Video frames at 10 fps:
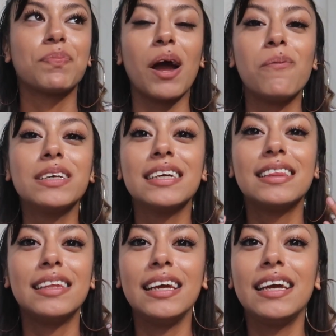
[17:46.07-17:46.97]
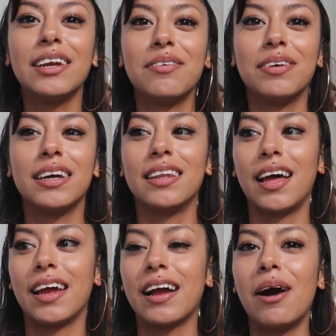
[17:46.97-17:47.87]
I wasn't thinking of it.
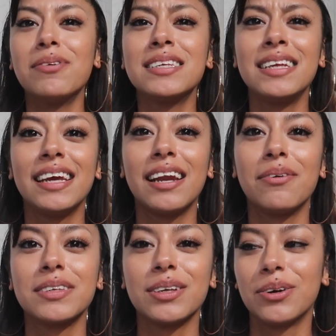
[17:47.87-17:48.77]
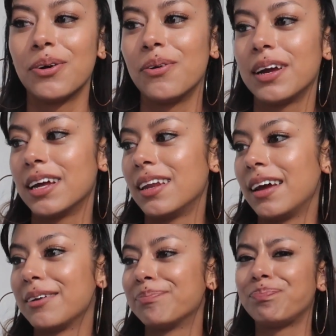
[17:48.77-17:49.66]
Like, I was thinking I was gonna go get
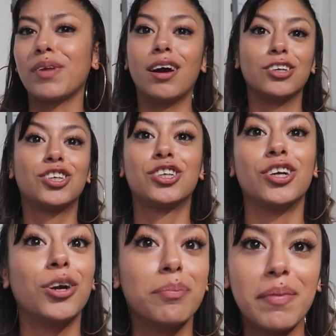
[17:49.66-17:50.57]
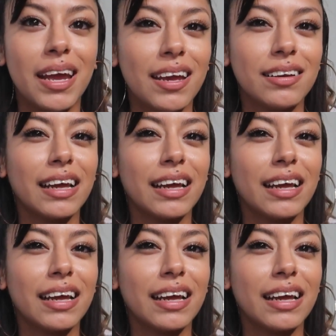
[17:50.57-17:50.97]
like a shirt made.